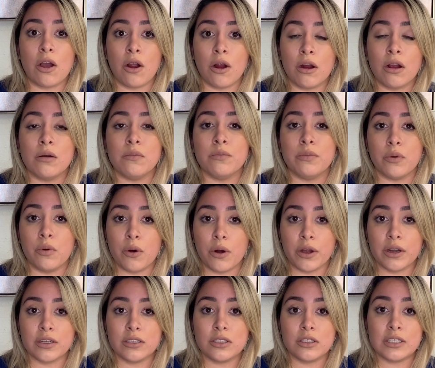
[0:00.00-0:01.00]
on
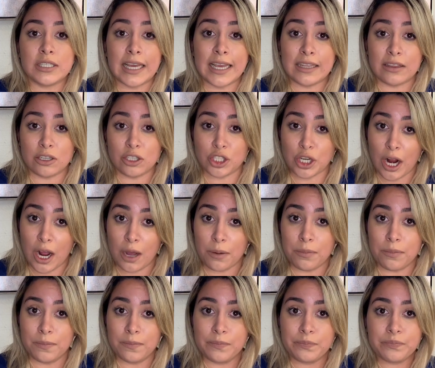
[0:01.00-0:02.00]
board to take the
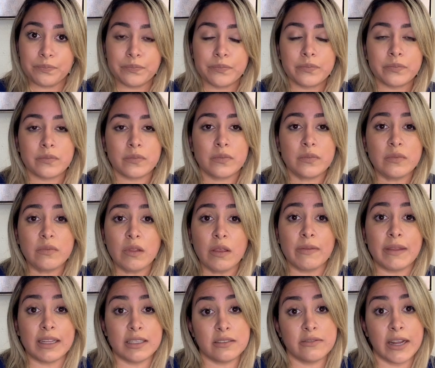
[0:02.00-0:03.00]
job.
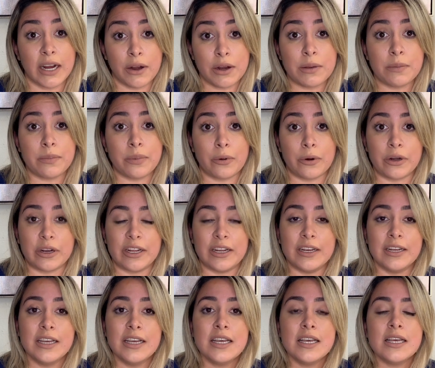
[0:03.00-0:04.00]
That's very important.
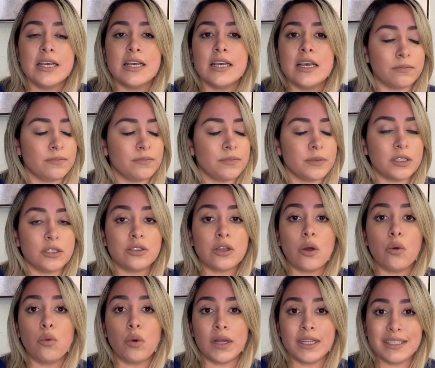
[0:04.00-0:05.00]
So
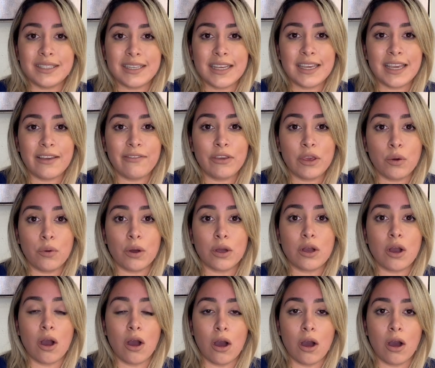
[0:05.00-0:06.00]
once they give you a
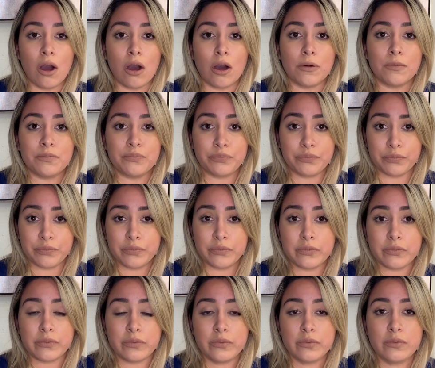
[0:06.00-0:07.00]
call,
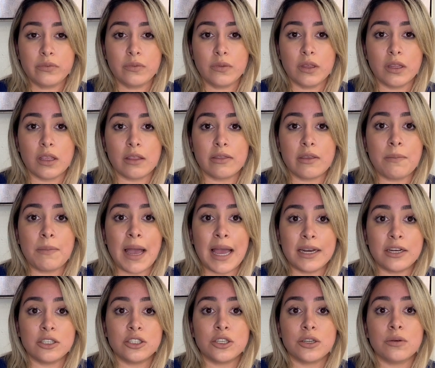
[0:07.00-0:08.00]
the
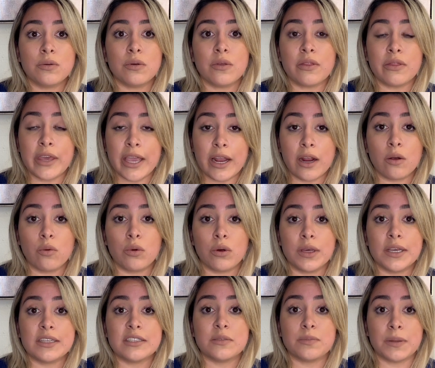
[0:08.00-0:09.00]
manager there will
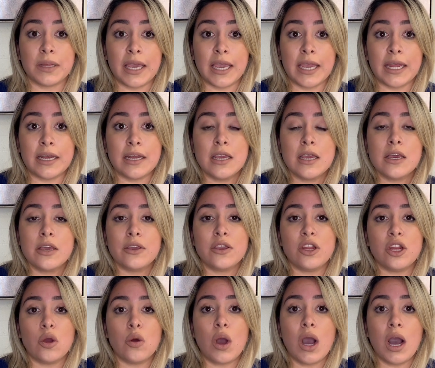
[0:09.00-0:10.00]
explain, you
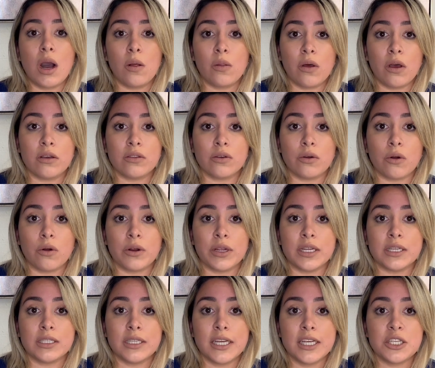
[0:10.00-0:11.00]
know, how long the
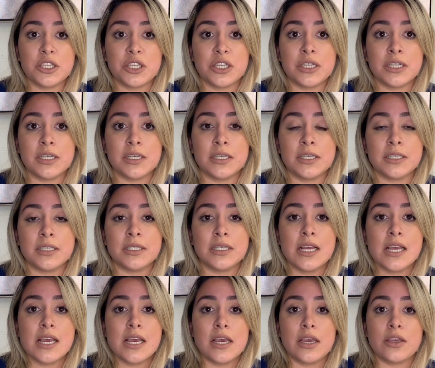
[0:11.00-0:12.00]
orientation is,
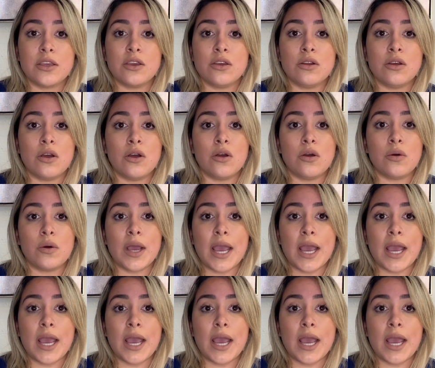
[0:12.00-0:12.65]
you know,